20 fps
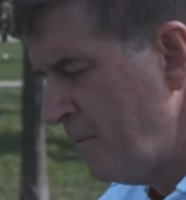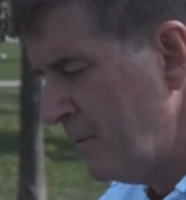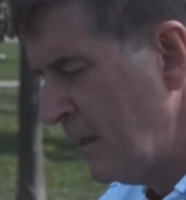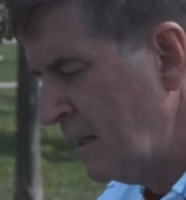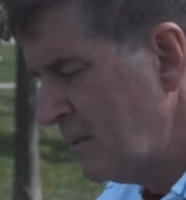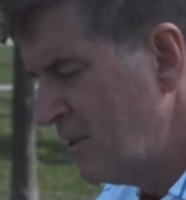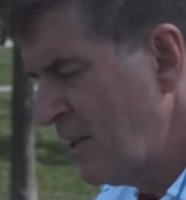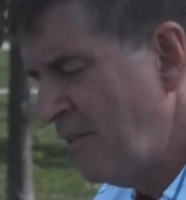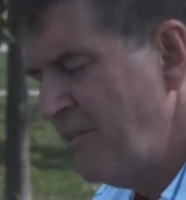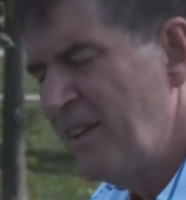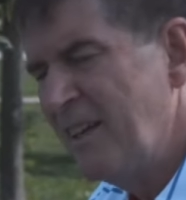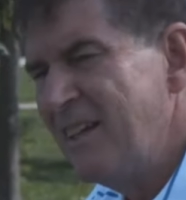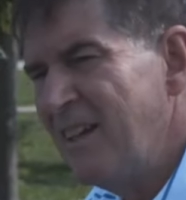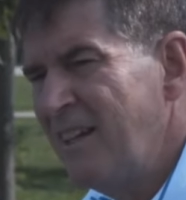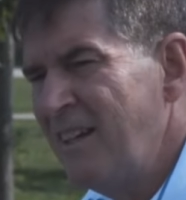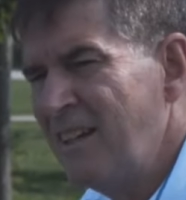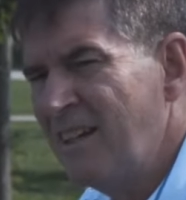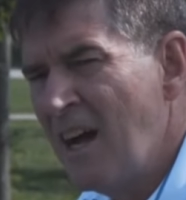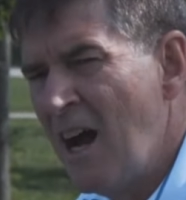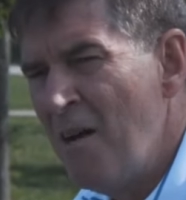Now, Sylvia
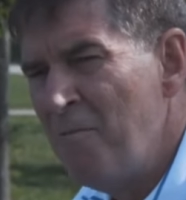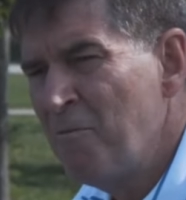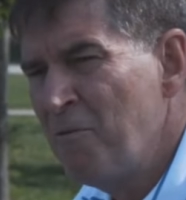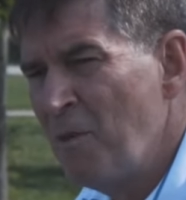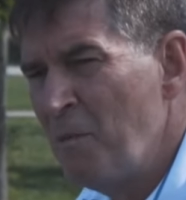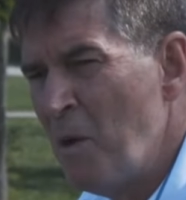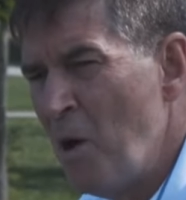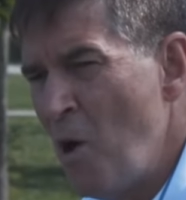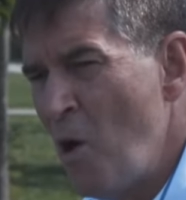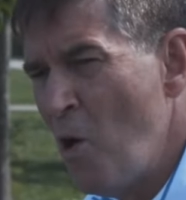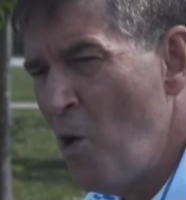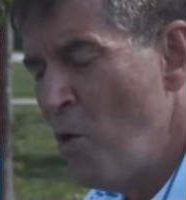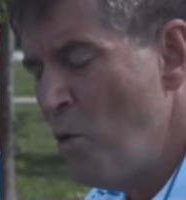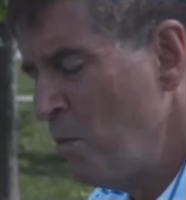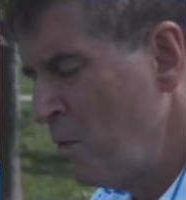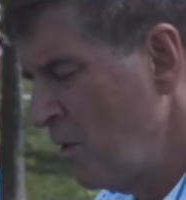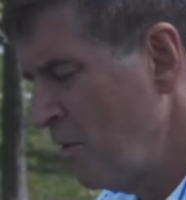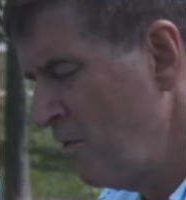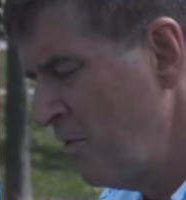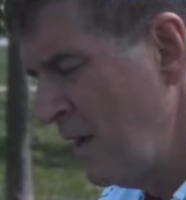didn't come from a
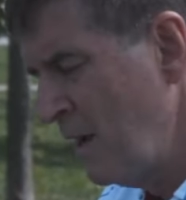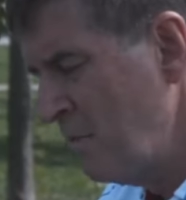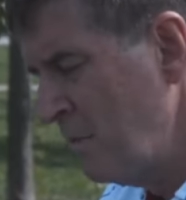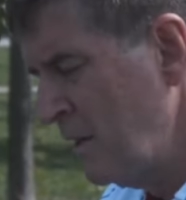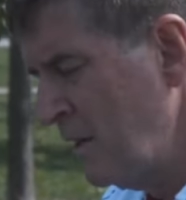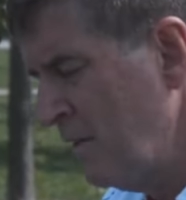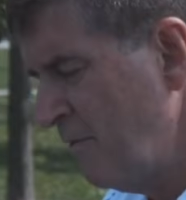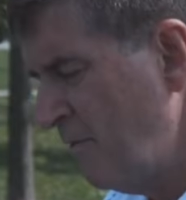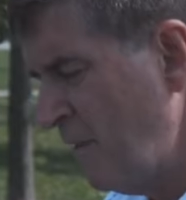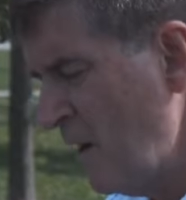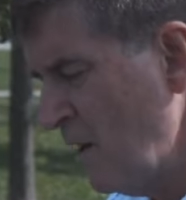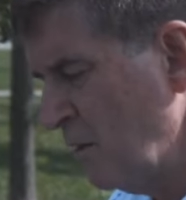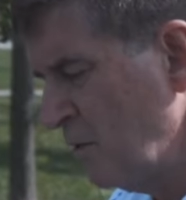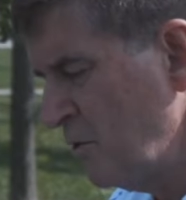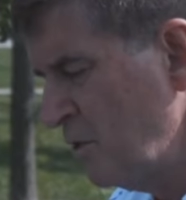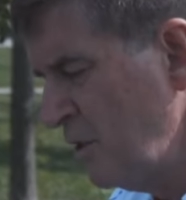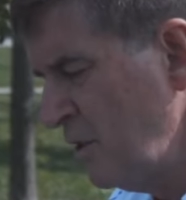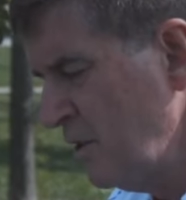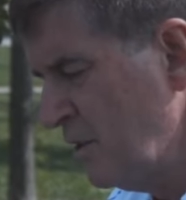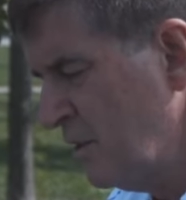home or a family that followed
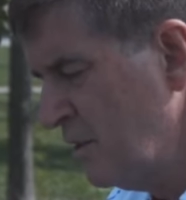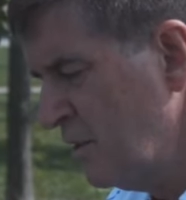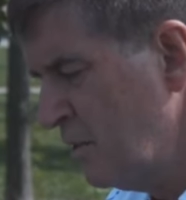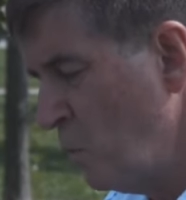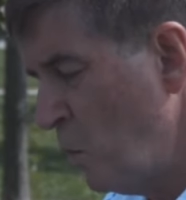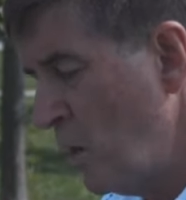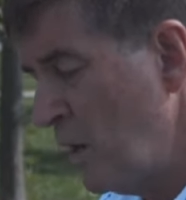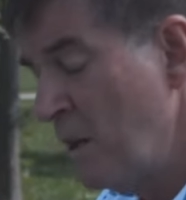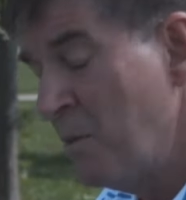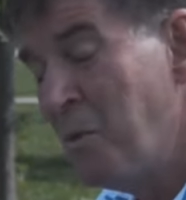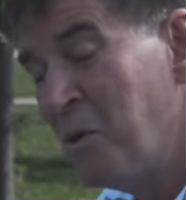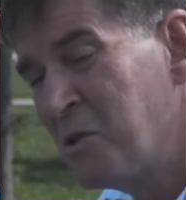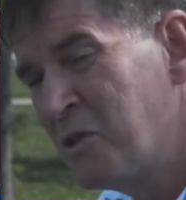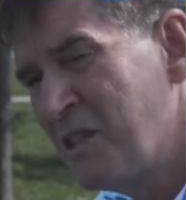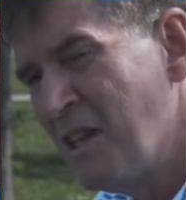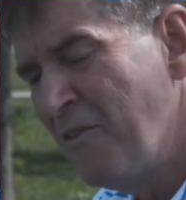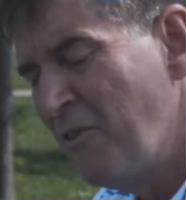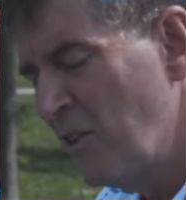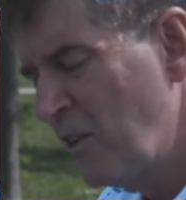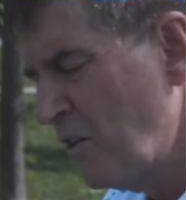Jesus. And one of the most
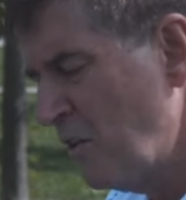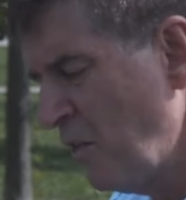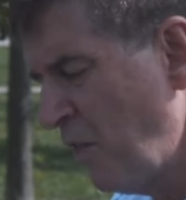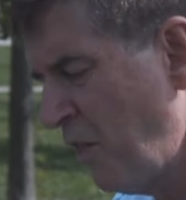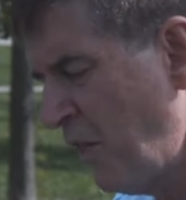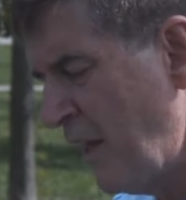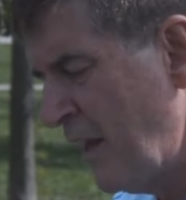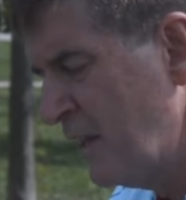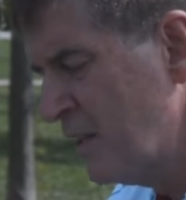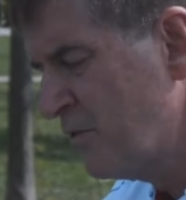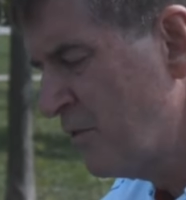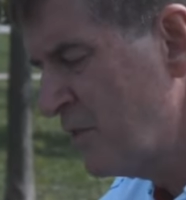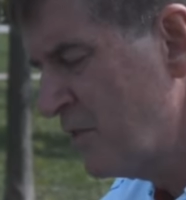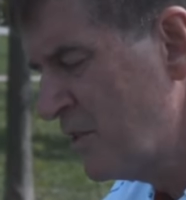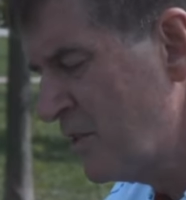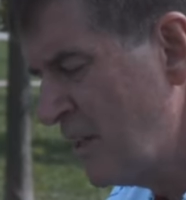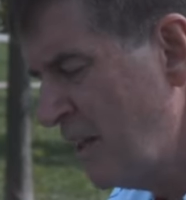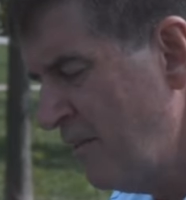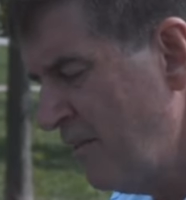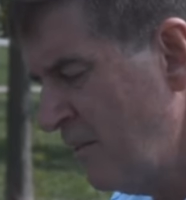difficult things for
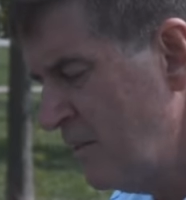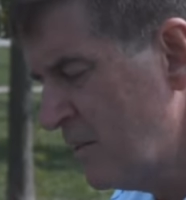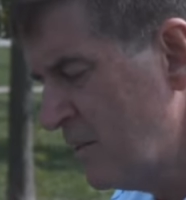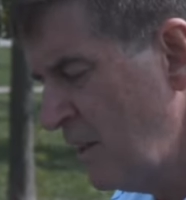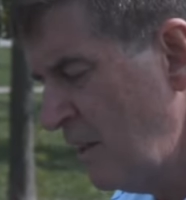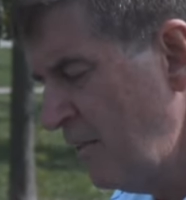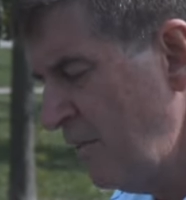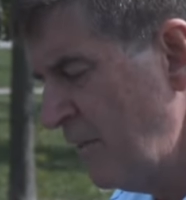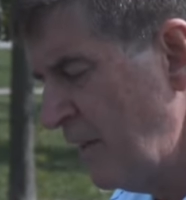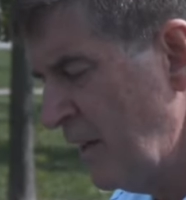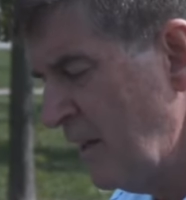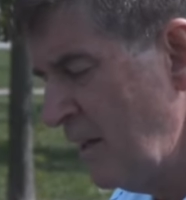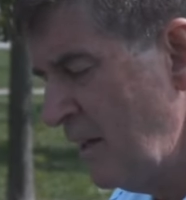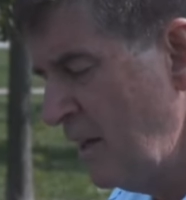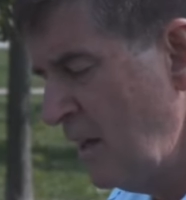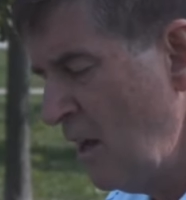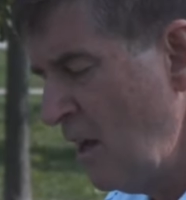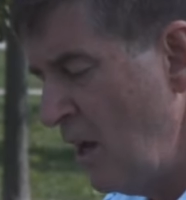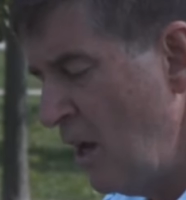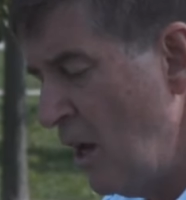Syl- Sylvia
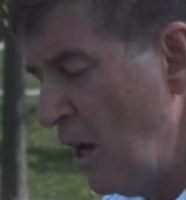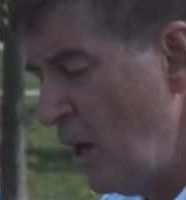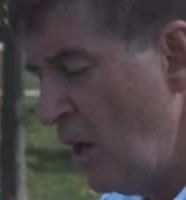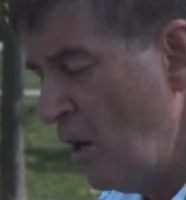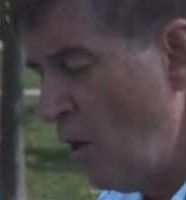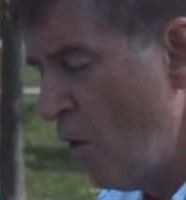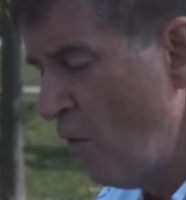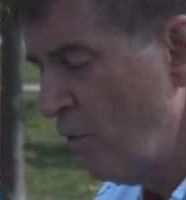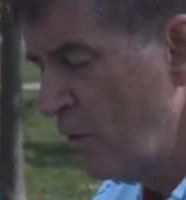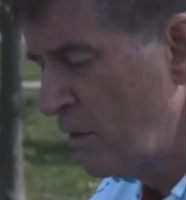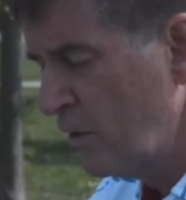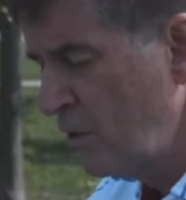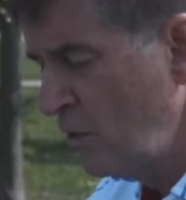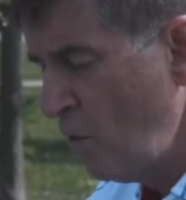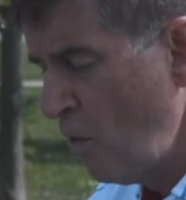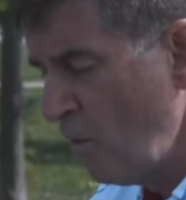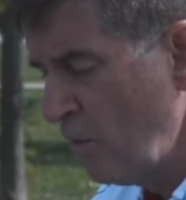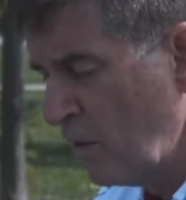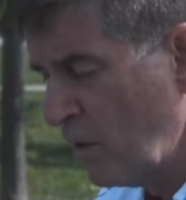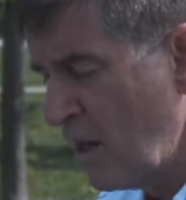eh, over, to
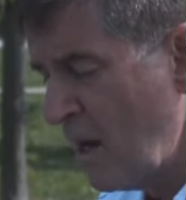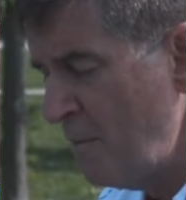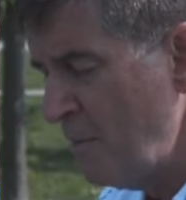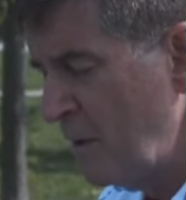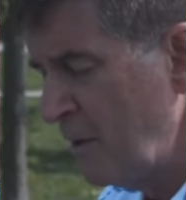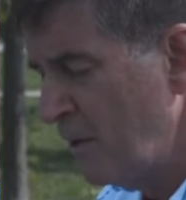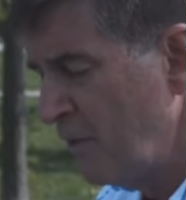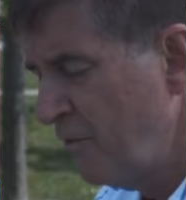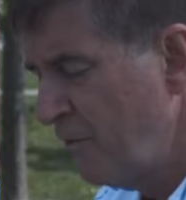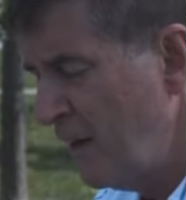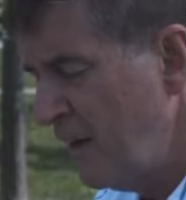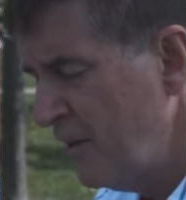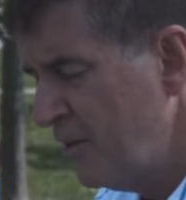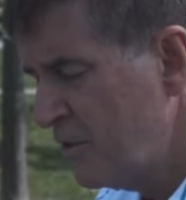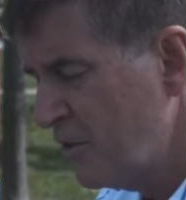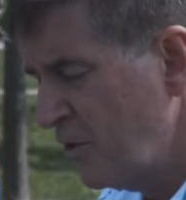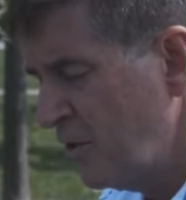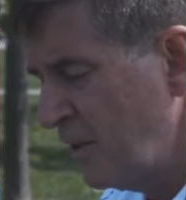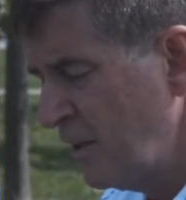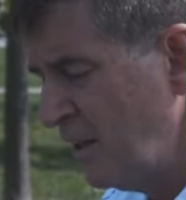overcome in her faith
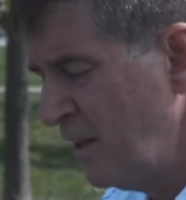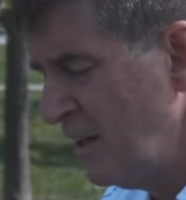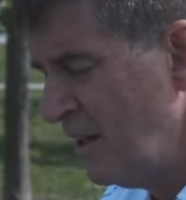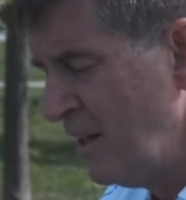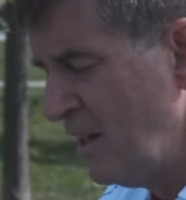journey